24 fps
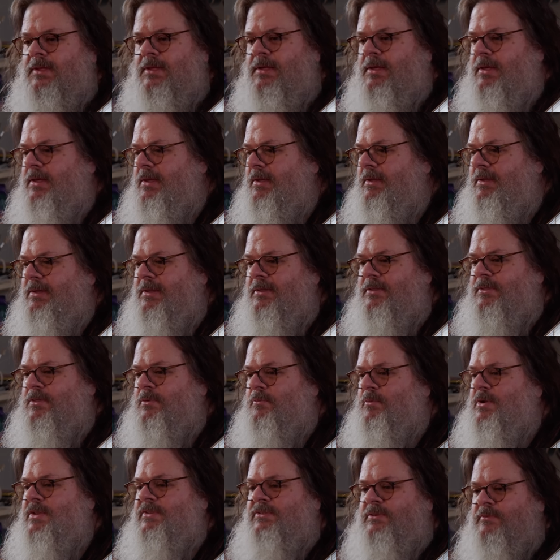Uh, the
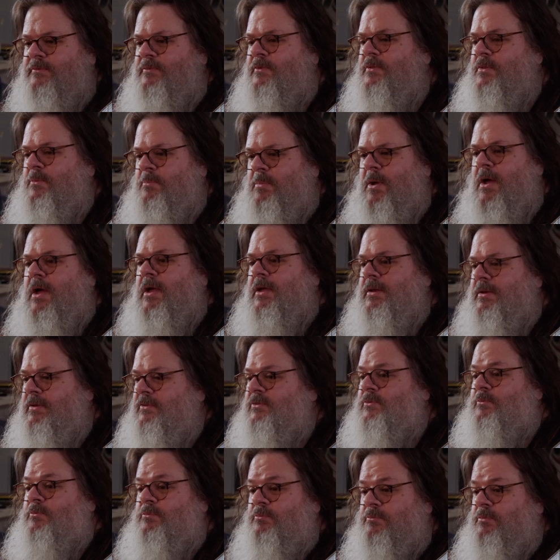reason for the pine
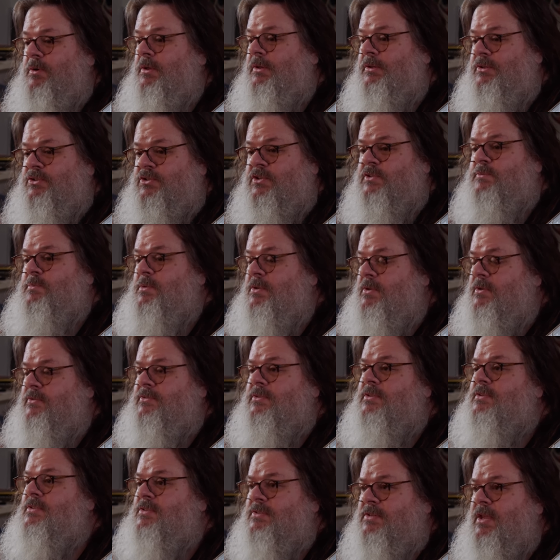is really just because
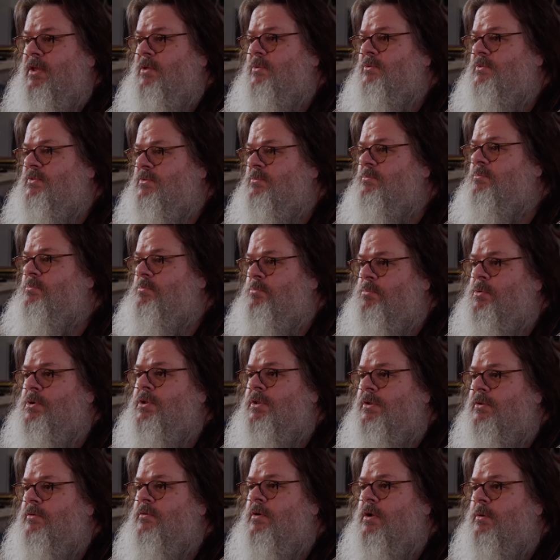it sounds pretty
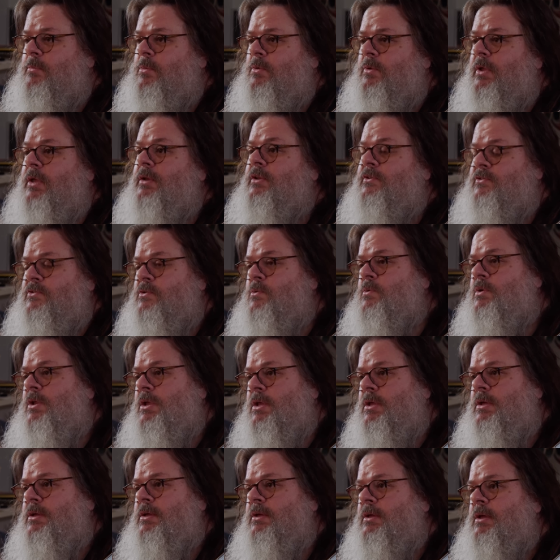incredible and it's
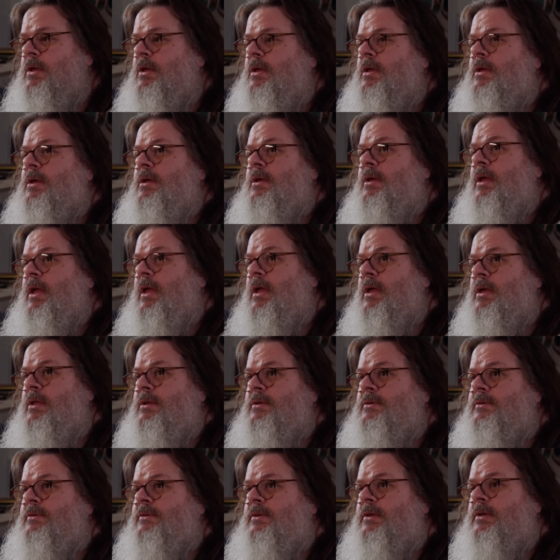unique.
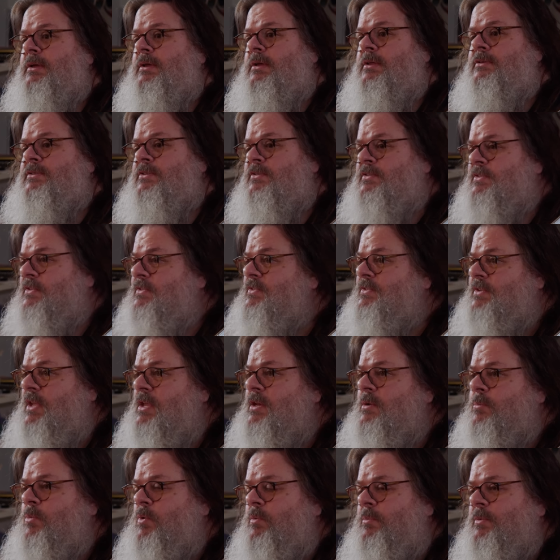And uh, it's a
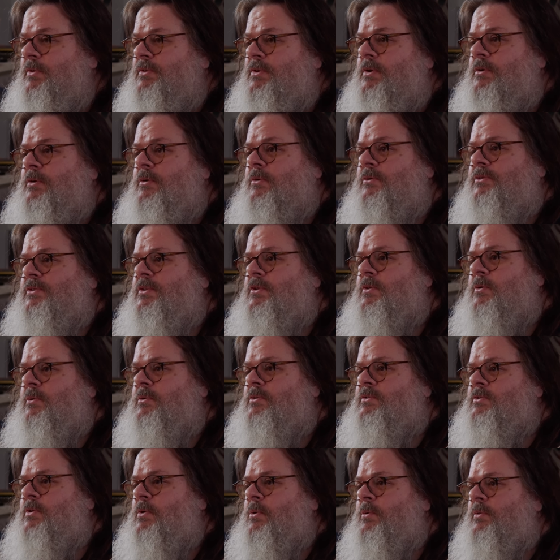sustainable material too,
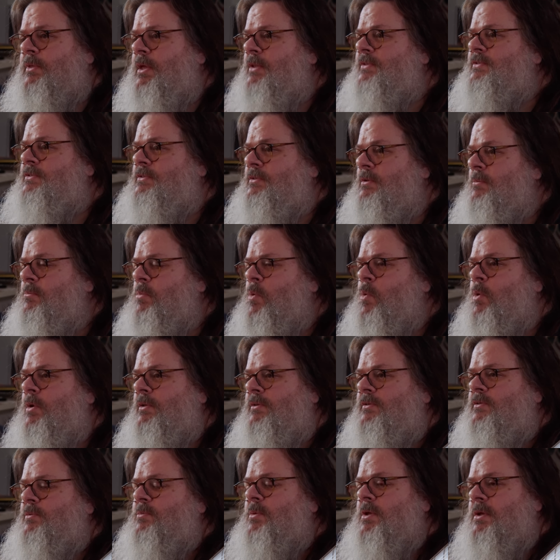so that's important to